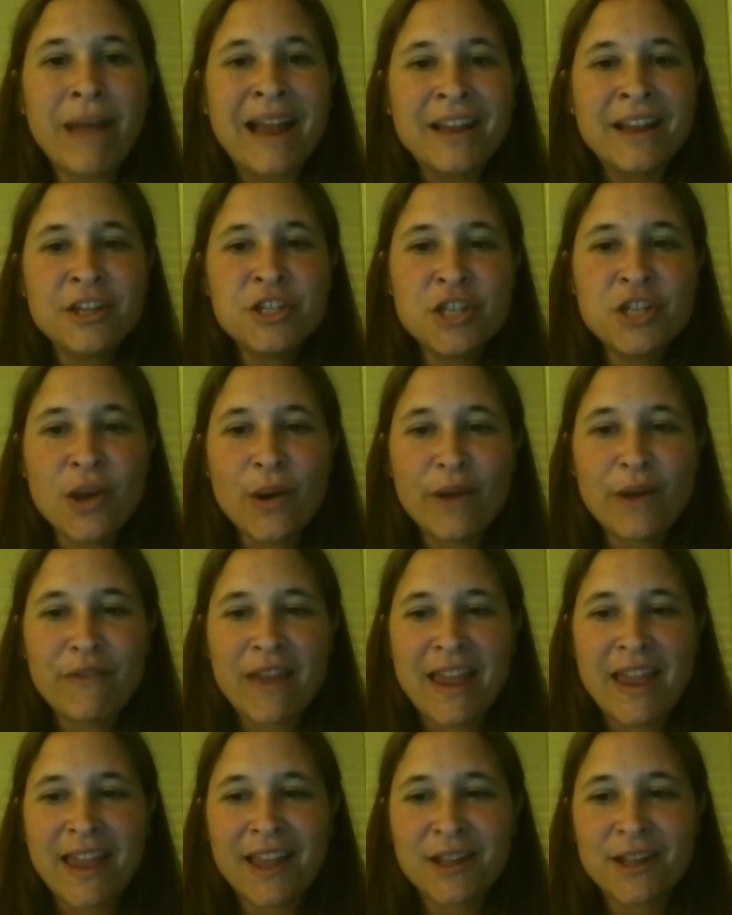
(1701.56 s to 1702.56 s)
show of
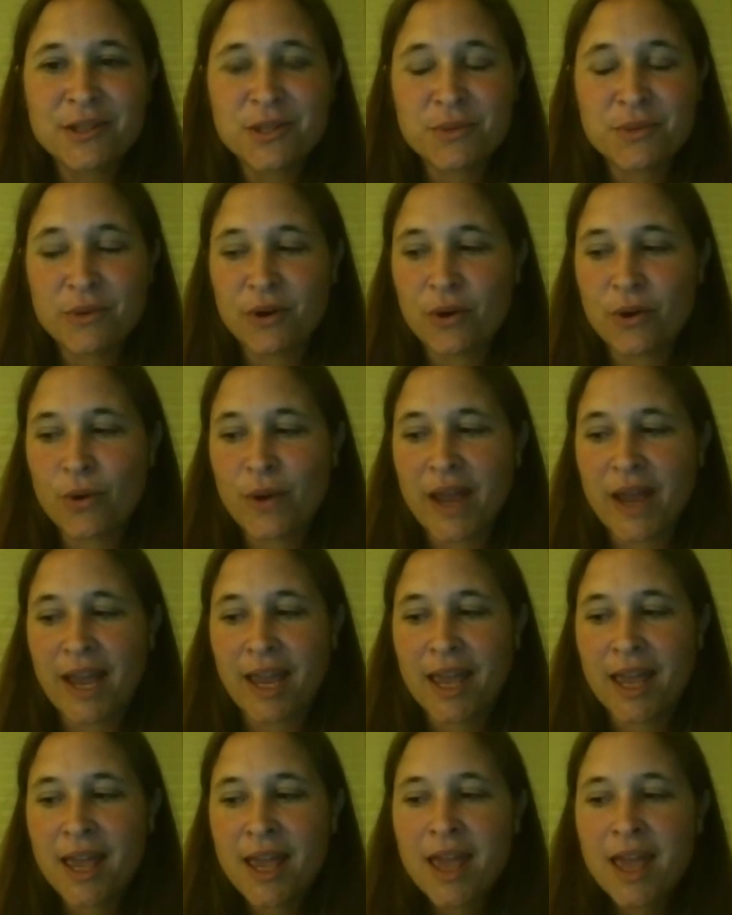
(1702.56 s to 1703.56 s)
hands, real quick,
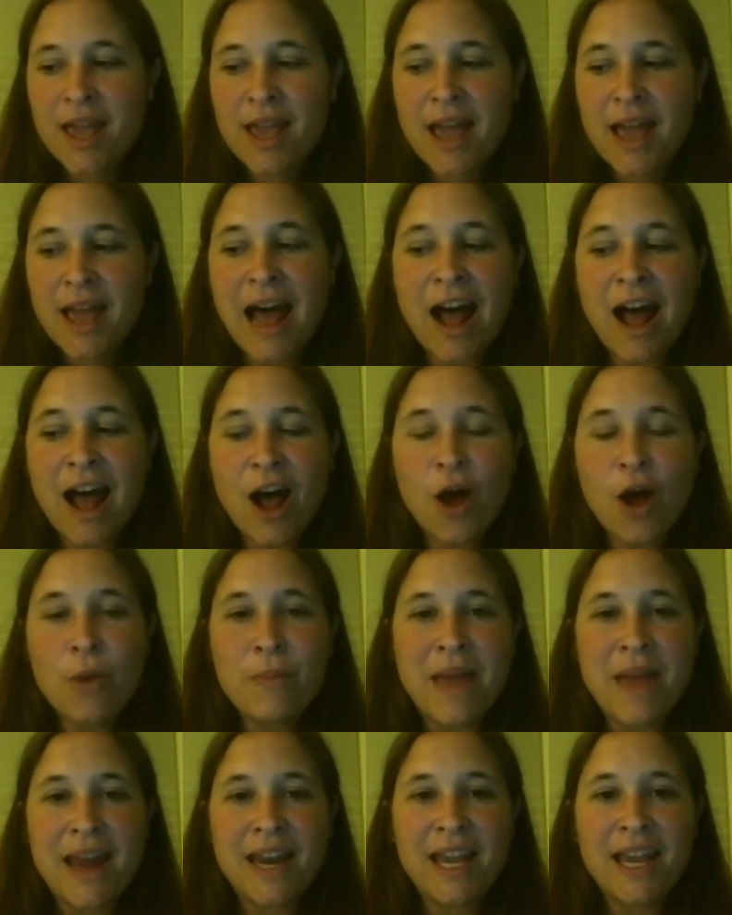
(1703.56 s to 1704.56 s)
how
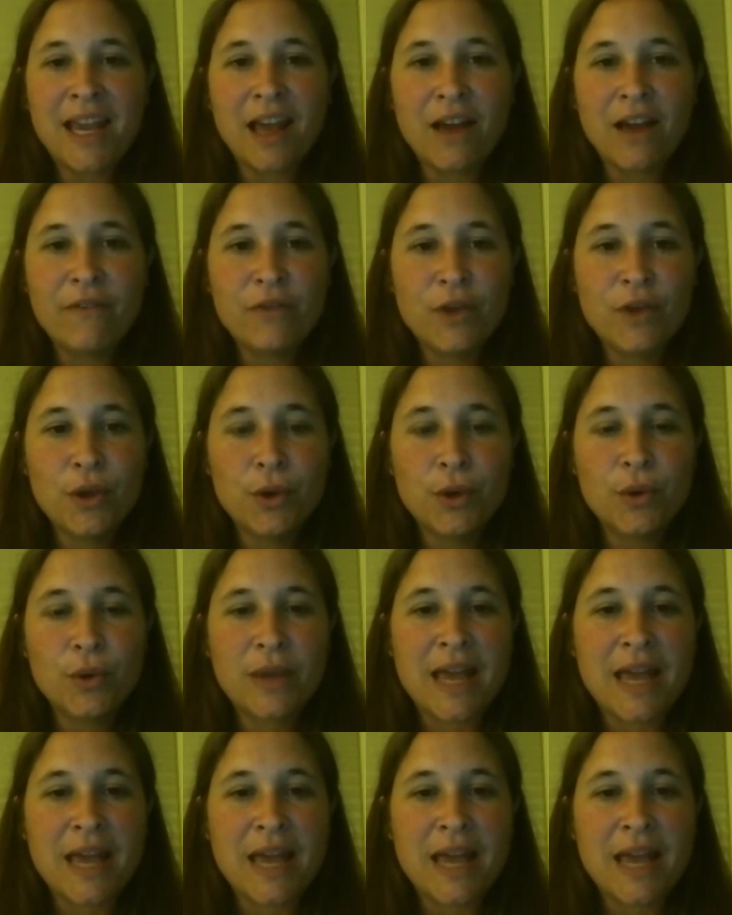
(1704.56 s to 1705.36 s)
many of you